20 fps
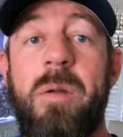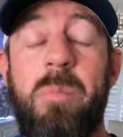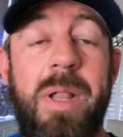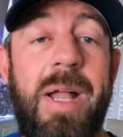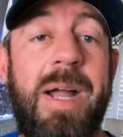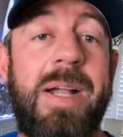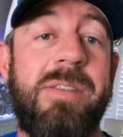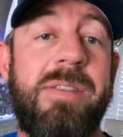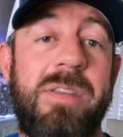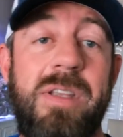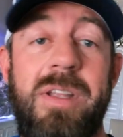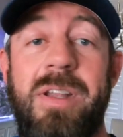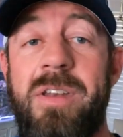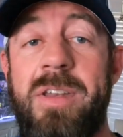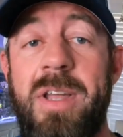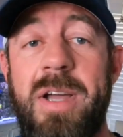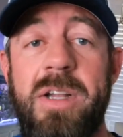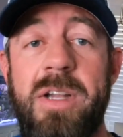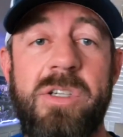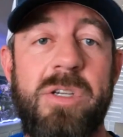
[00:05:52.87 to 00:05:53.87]
Platz in
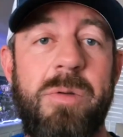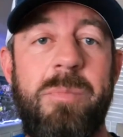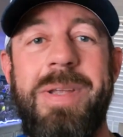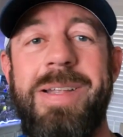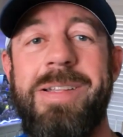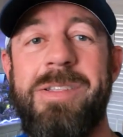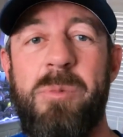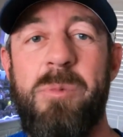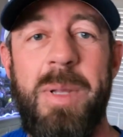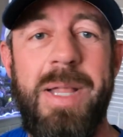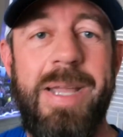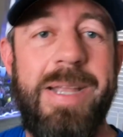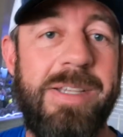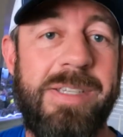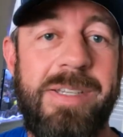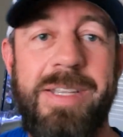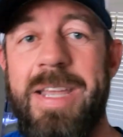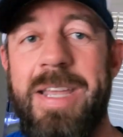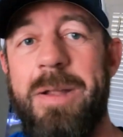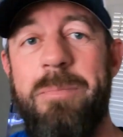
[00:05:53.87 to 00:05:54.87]
Dutch means
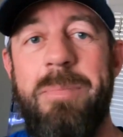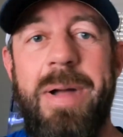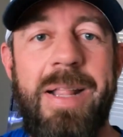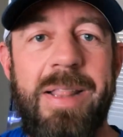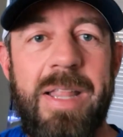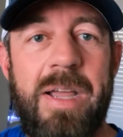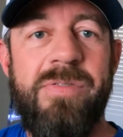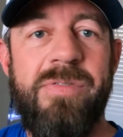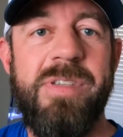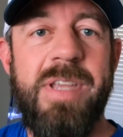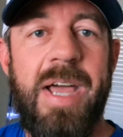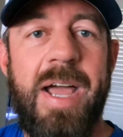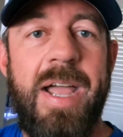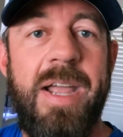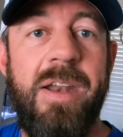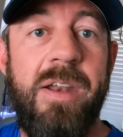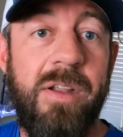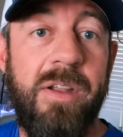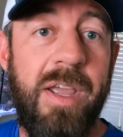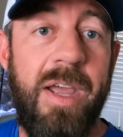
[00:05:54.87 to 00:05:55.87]
place, get at my left
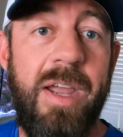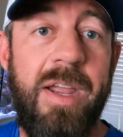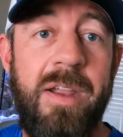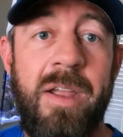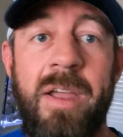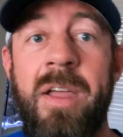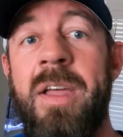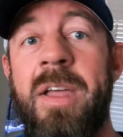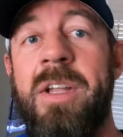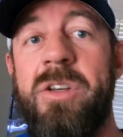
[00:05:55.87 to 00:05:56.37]
side, okay?